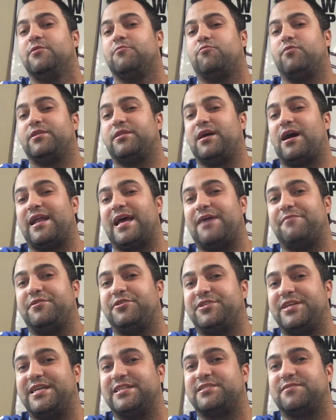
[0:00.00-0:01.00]
with not having
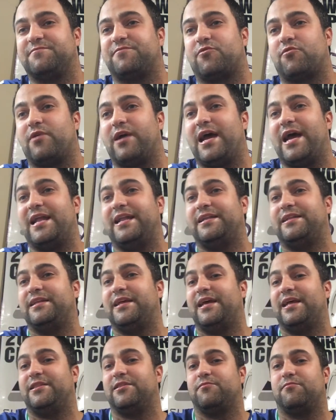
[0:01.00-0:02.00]
Jason Verrett and
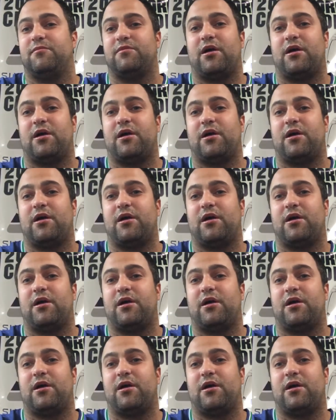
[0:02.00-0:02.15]
then